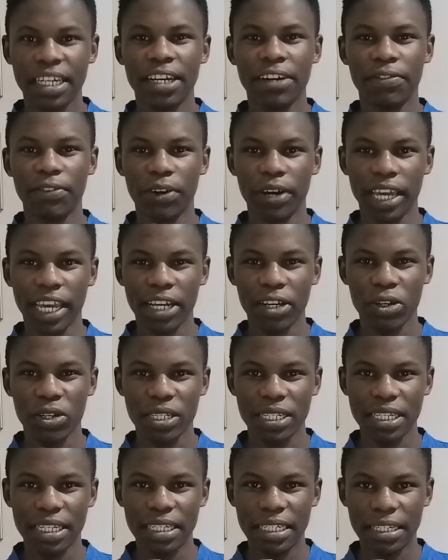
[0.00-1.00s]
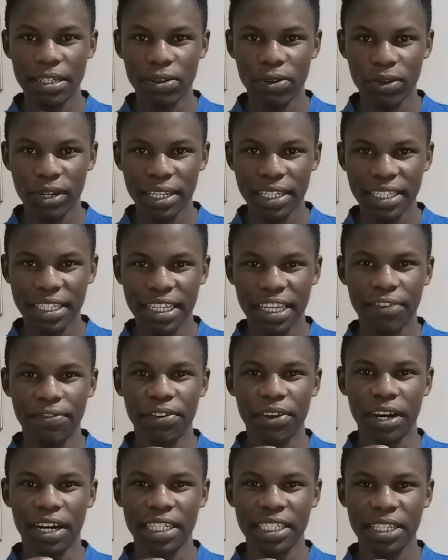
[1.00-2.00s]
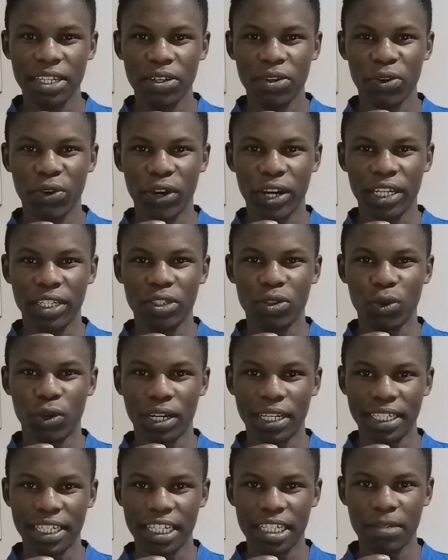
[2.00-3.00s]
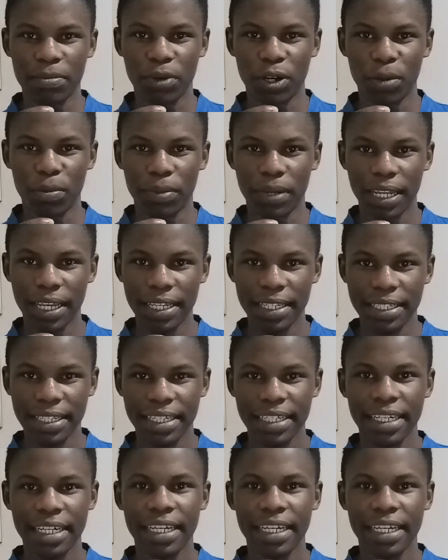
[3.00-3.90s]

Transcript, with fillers: For angles in degrees, give your answer correct to one decimal place.